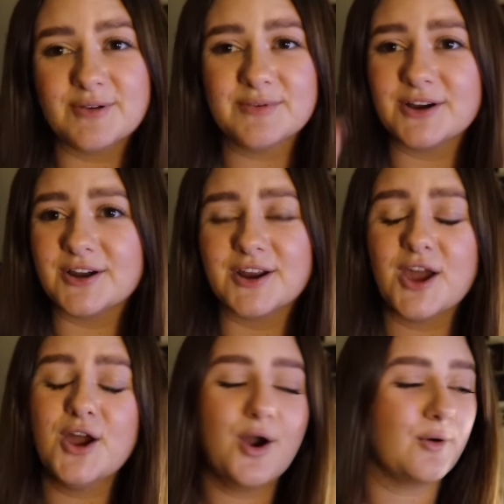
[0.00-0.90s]
We went on
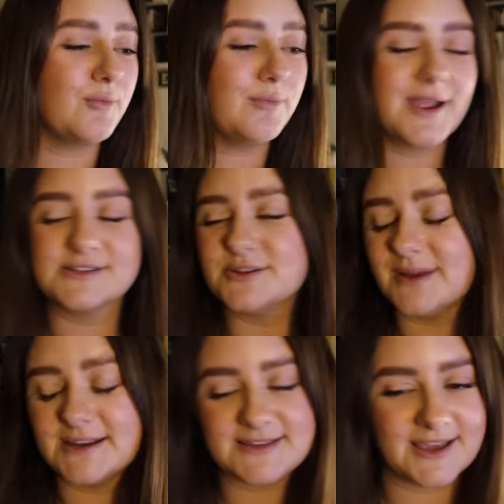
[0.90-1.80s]
way too
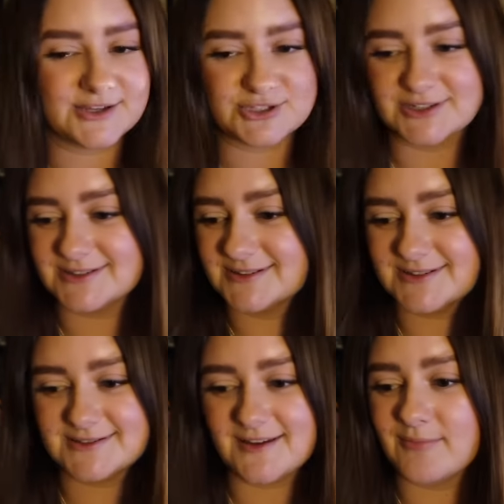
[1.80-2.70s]
many
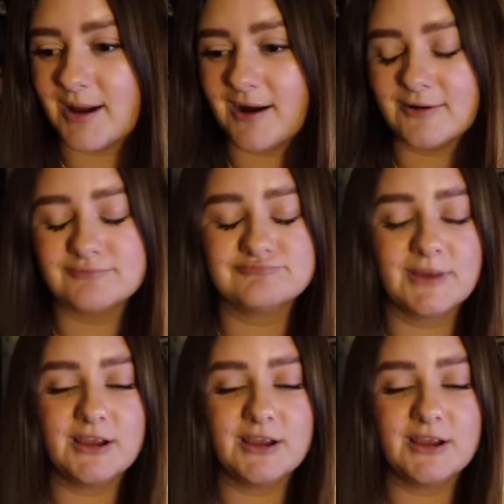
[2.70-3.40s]
tangents about